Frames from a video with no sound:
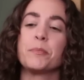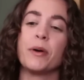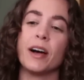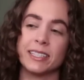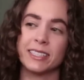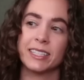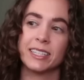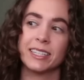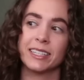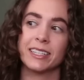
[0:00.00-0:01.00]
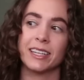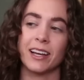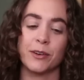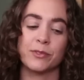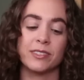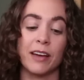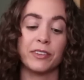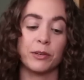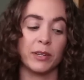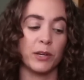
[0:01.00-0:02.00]
But uh, it was
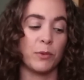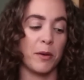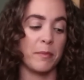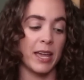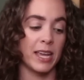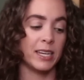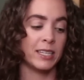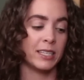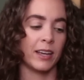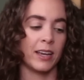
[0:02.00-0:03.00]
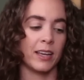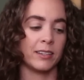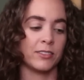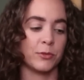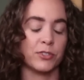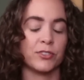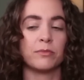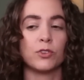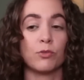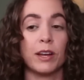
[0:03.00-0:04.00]
definitely really well made, and there were
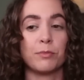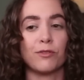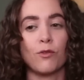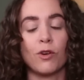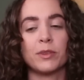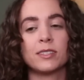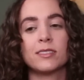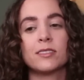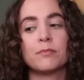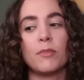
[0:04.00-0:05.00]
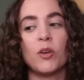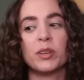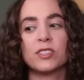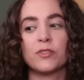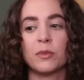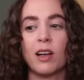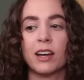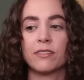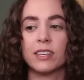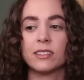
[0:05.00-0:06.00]
some great performance moments from a
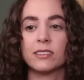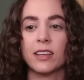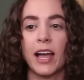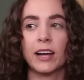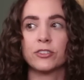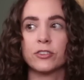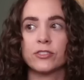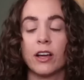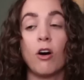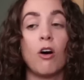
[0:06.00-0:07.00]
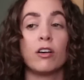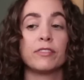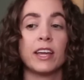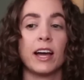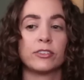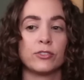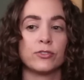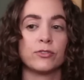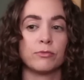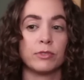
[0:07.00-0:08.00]
lot of these actors. All of the
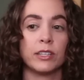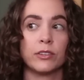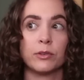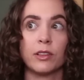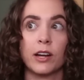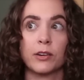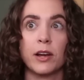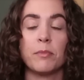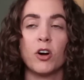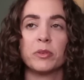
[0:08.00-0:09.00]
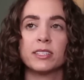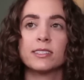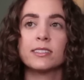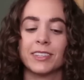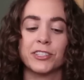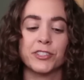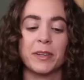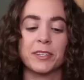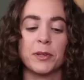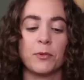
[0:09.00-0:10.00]
actors, really. There were a lot of great moments. It just
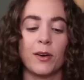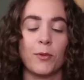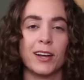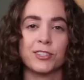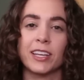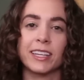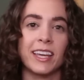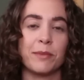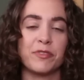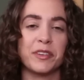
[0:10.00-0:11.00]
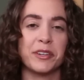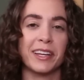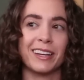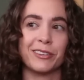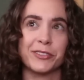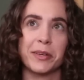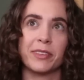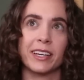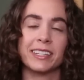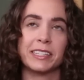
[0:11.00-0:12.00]
makes me want to watch, like, Cape Fear again or
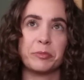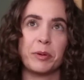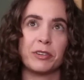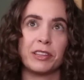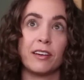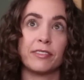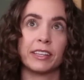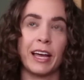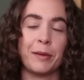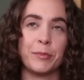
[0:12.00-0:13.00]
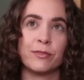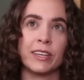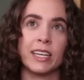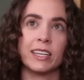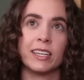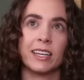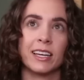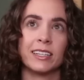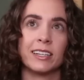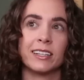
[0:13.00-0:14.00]
something, because I remember loving that movie,
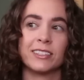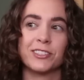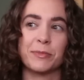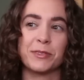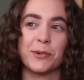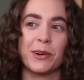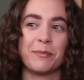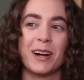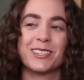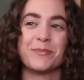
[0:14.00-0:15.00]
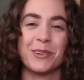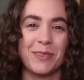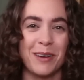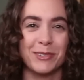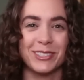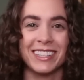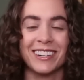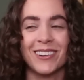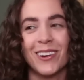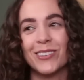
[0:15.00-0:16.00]
and uh, just makes me want to watch more Robert De
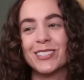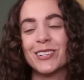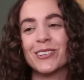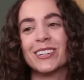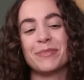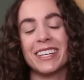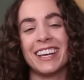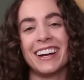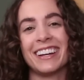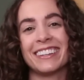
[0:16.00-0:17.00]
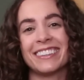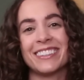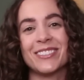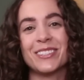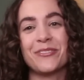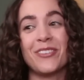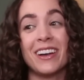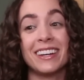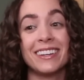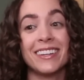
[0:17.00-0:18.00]
Niro, too. But yeah, this was a
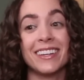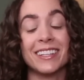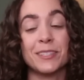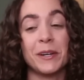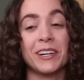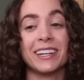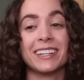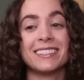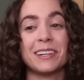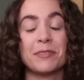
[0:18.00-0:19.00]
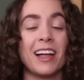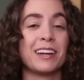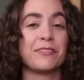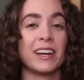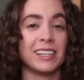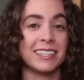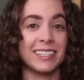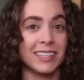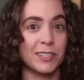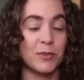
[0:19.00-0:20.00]
fun experience, and I'm glad I've finally
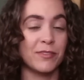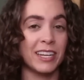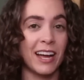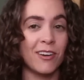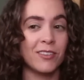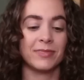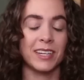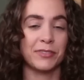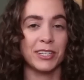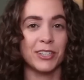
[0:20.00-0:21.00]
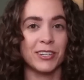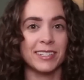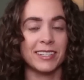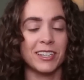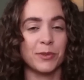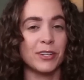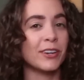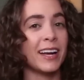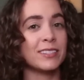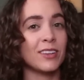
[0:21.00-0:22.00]
seen this movie now. Definitely curious to hear what your
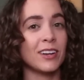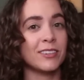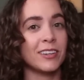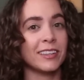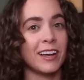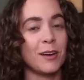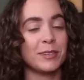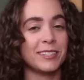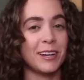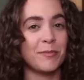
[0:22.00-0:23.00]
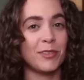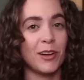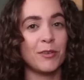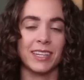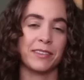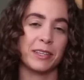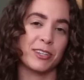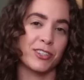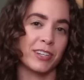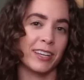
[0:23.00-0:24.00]
guys' thoughts are in the comments down below. Definitely make
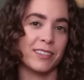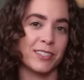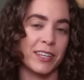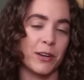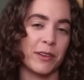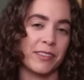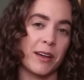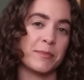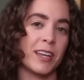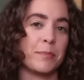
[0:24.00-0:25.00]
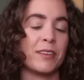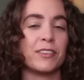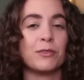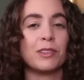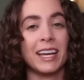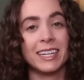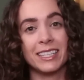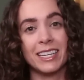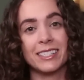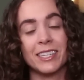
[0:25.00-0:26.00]
sure to give this video a thumbs up if you liked
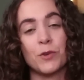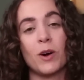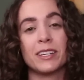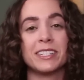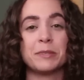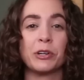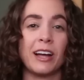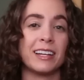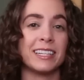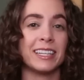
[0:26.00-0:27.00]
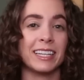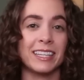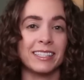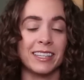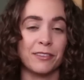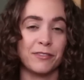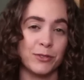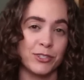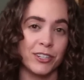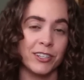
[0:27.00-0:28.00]
this and you want to see more content like this in the
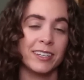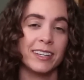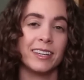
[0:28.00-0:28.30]
future,